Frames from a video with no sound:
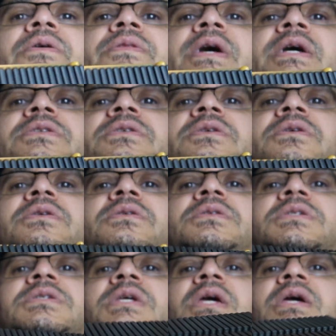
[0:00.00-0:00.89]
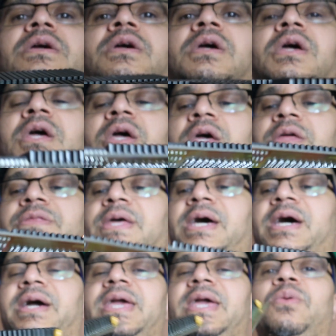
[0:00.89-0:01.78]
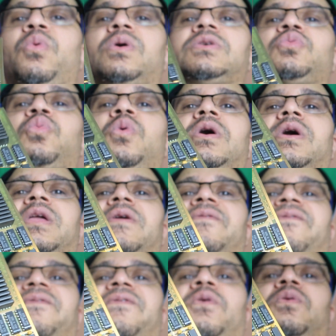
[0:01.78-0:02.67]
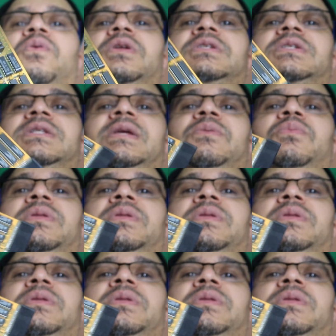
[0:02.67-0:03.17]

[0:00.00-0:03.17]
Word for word: on that so you can see it. Now, it was working flawlessly